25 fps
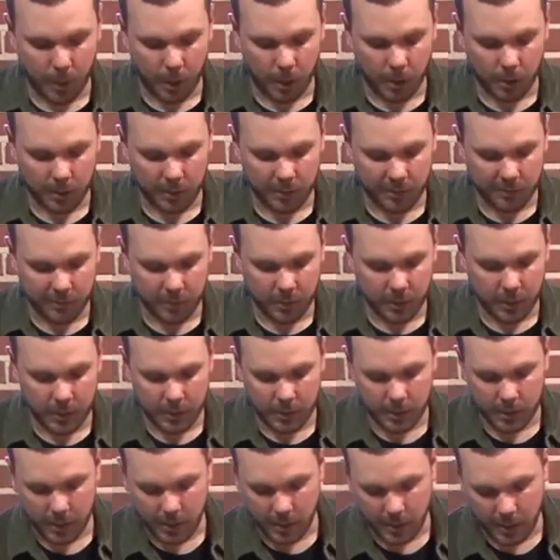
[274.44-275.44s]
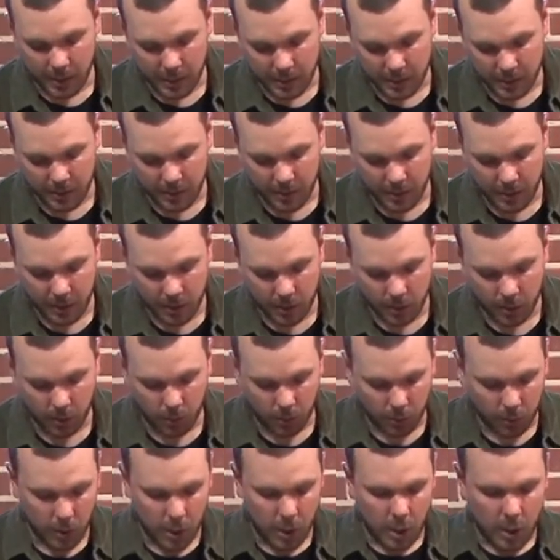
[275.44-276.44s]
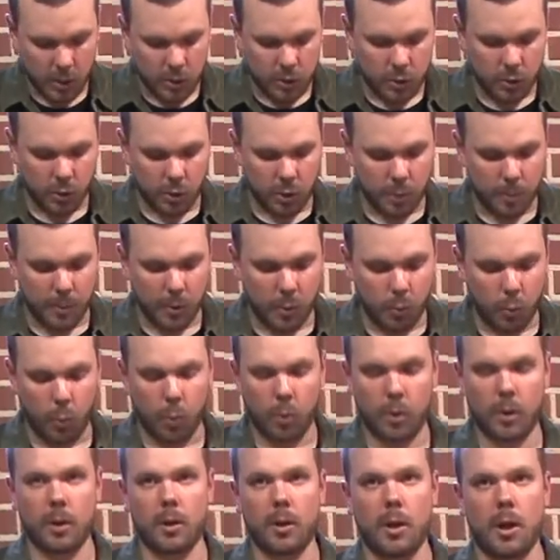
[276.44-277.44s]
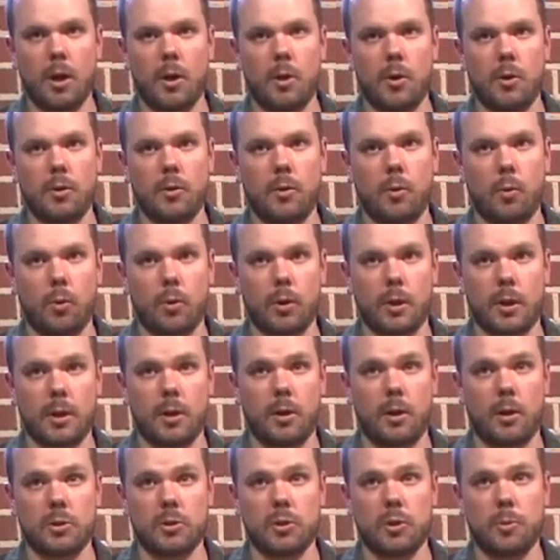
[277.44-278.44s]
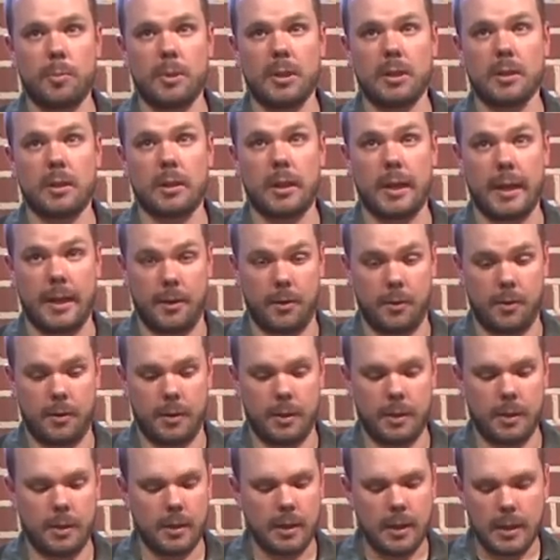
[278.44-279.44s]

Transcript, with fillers: ball of the foot and into the heel, so it can be worn alone or it could also be layered.